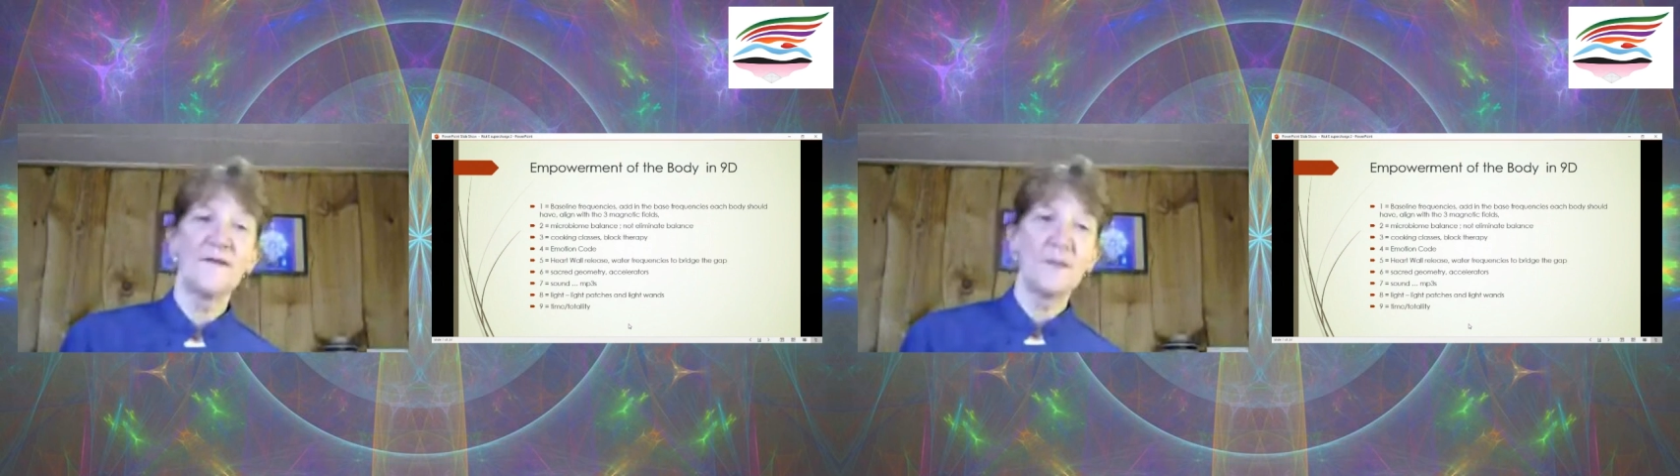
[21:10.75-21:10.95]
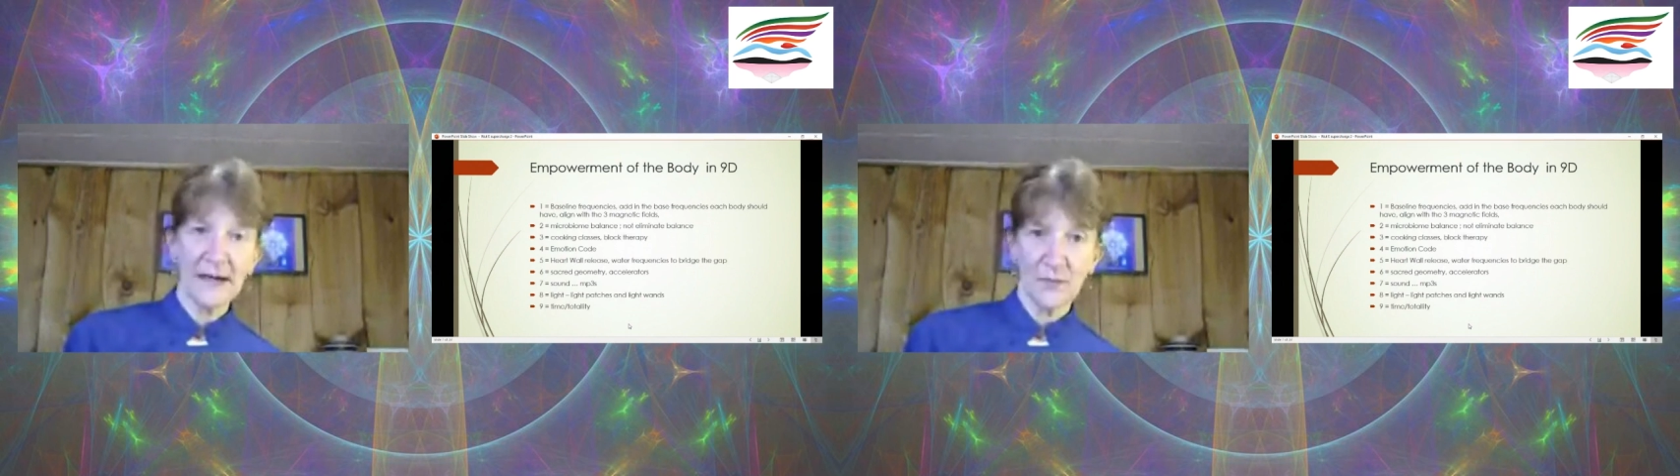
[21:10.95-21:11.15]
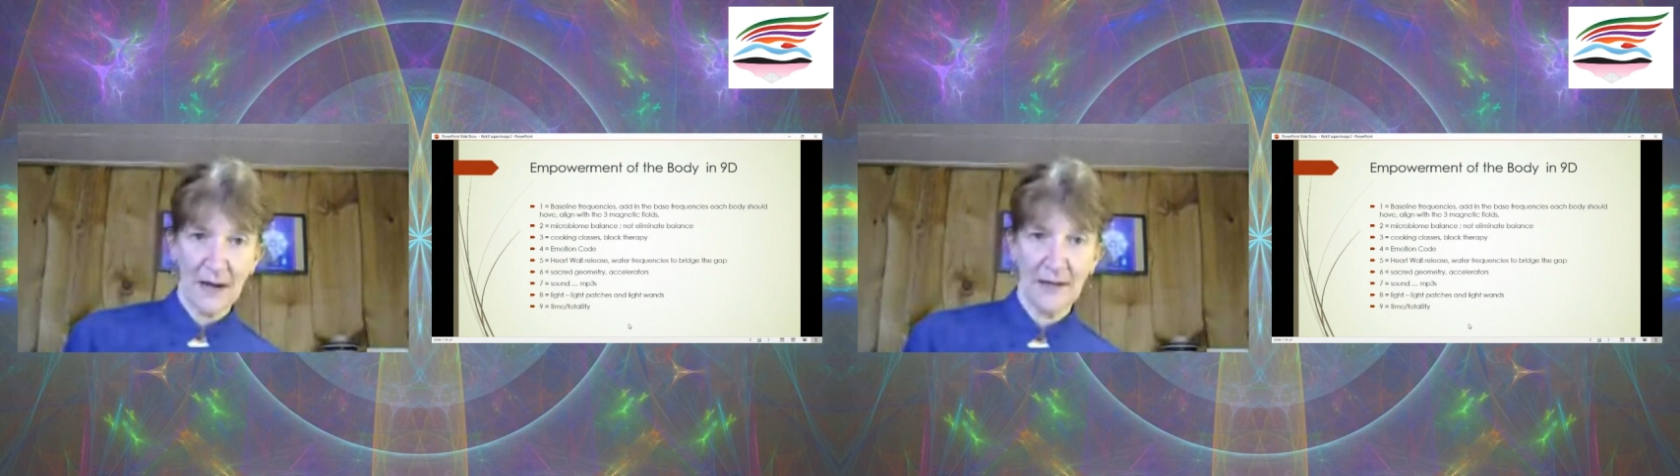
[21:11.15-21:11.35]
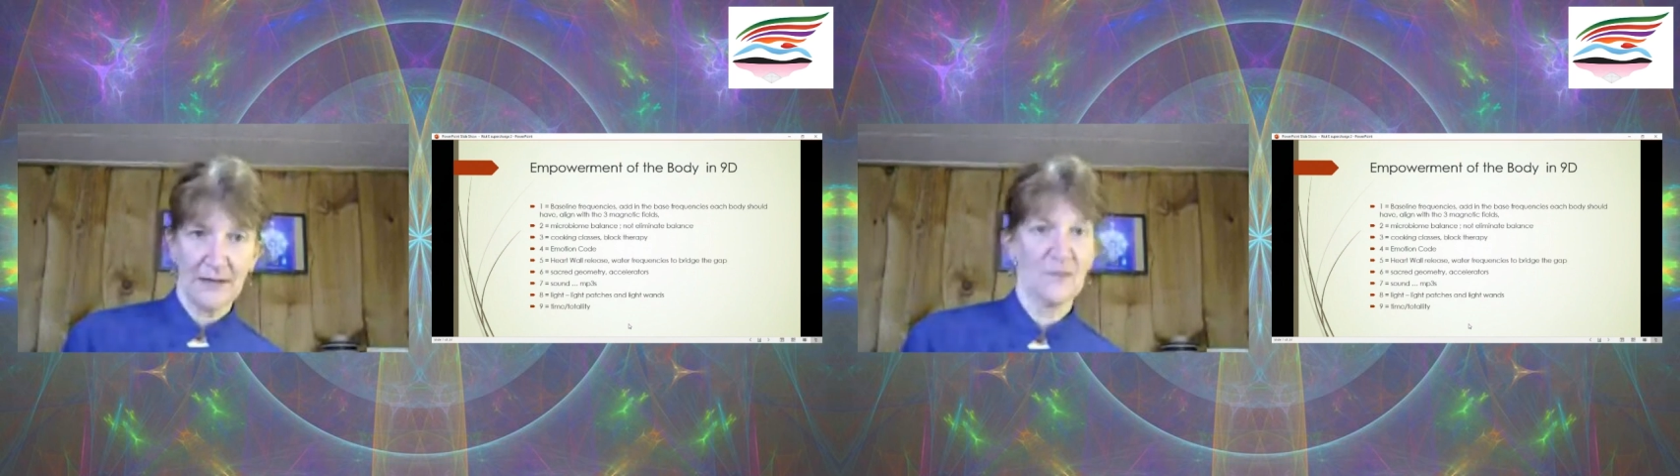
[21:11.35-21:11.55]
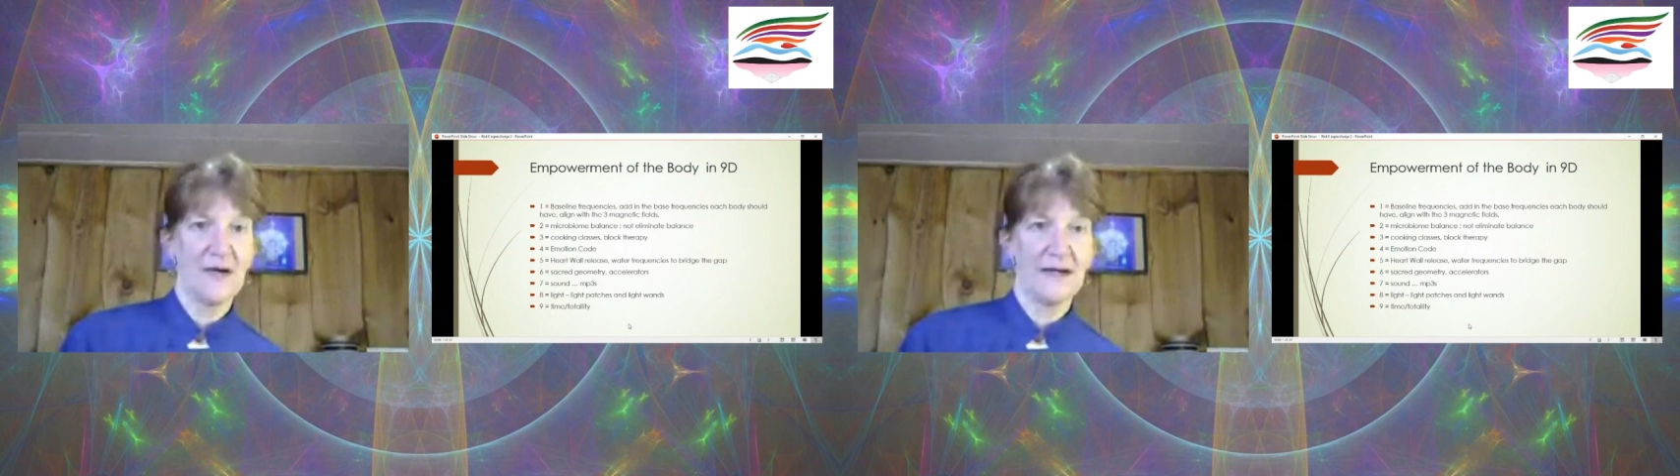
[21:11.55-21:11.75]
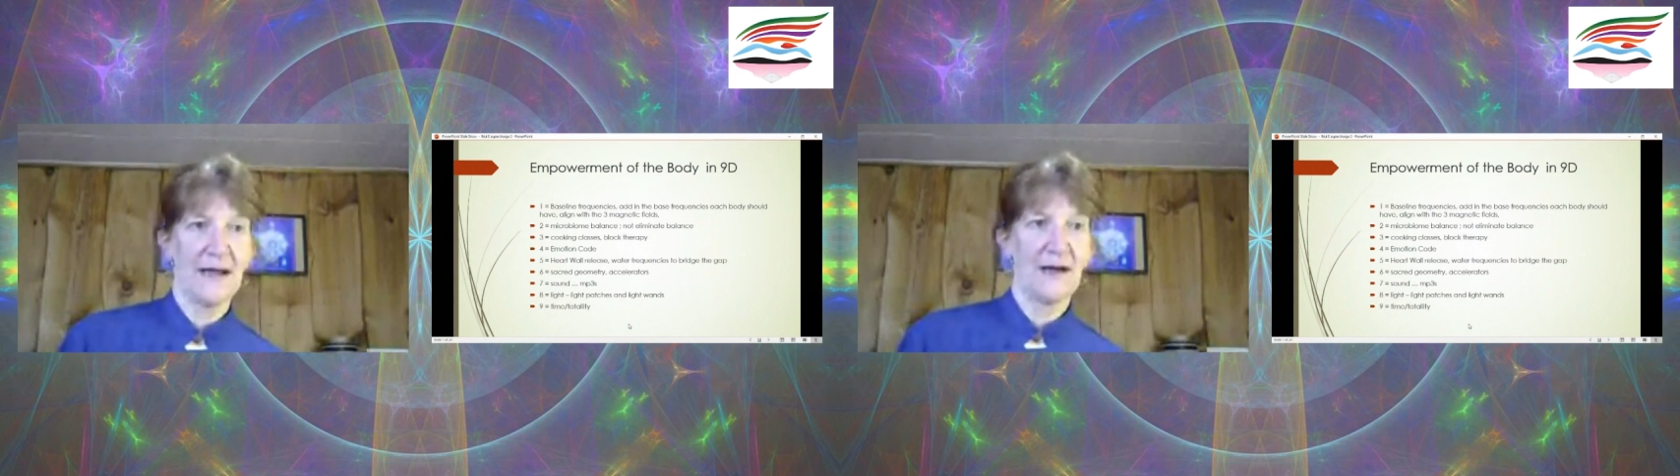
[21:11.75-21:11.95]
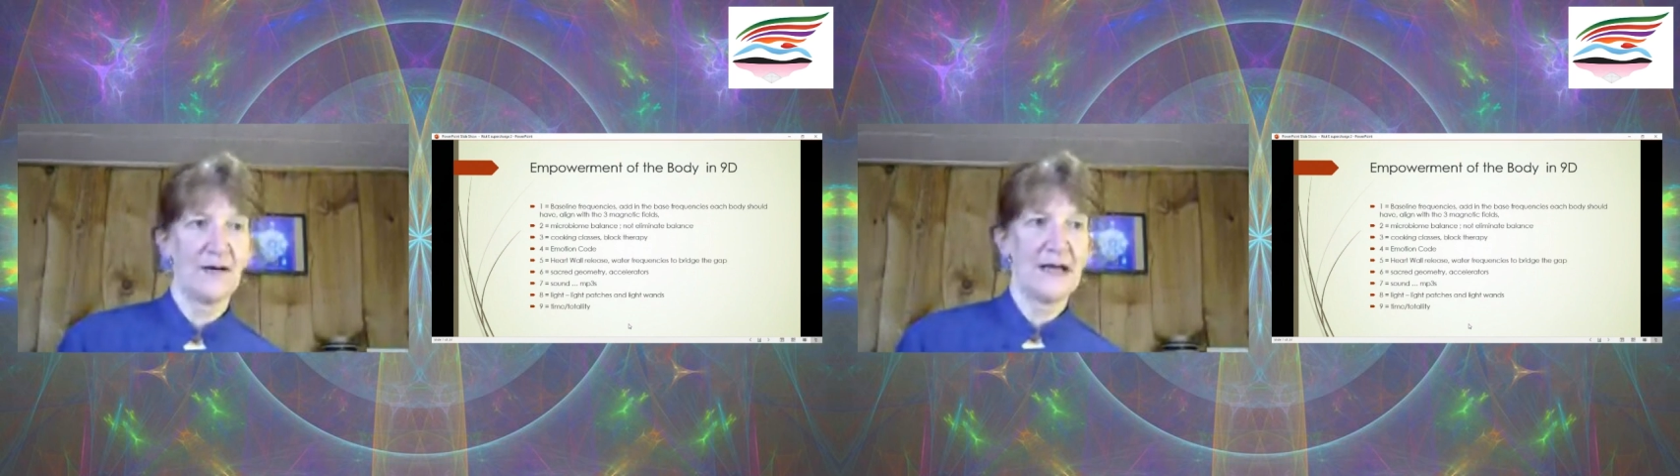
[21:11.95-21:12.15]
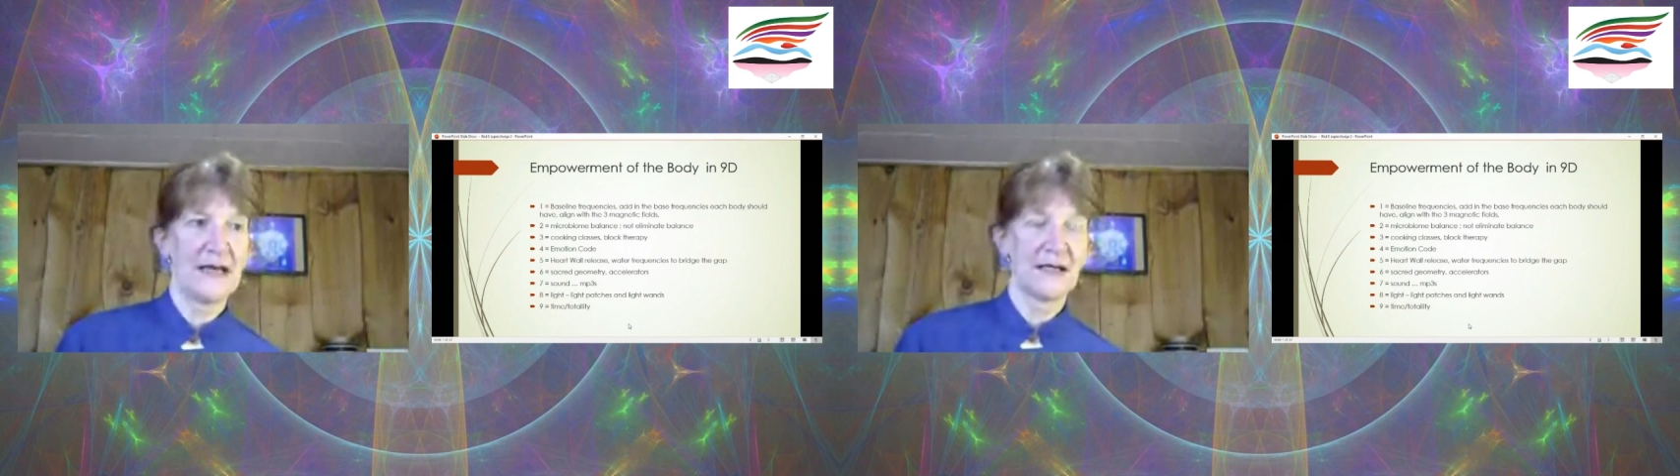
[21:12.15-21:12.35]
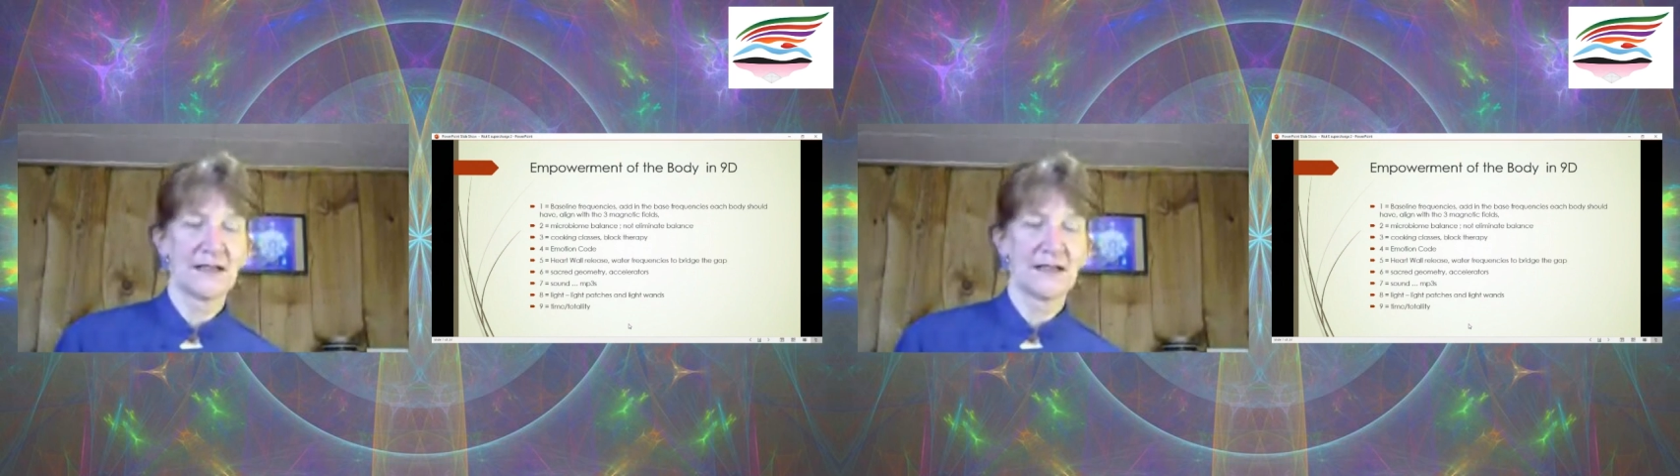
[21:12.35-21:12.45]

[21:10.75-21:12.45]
microbiome right now, and